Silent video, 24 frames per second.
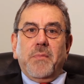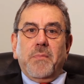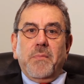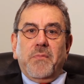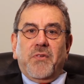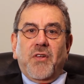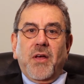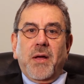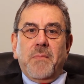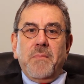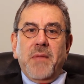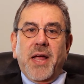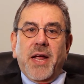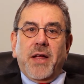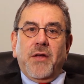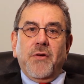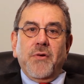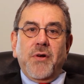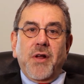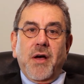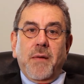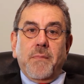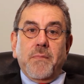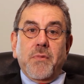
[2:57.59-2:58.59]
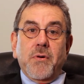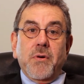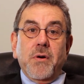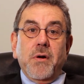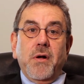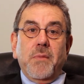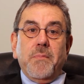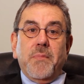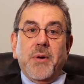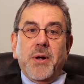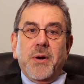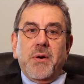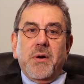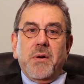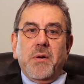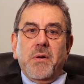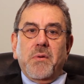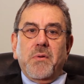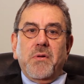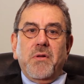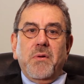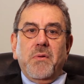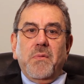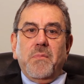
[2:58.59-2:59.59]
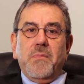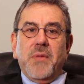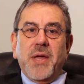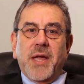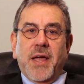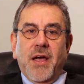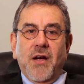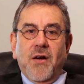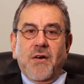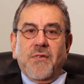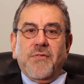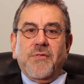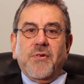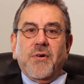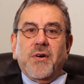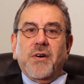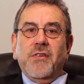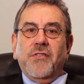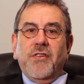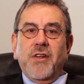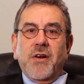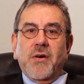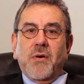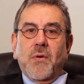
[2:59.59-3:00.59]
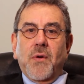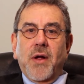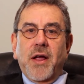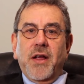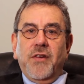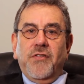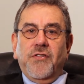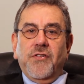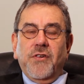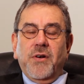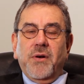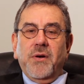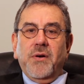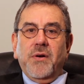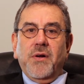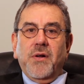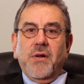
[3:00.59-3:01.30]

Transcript: to make your number? But be careful, because integration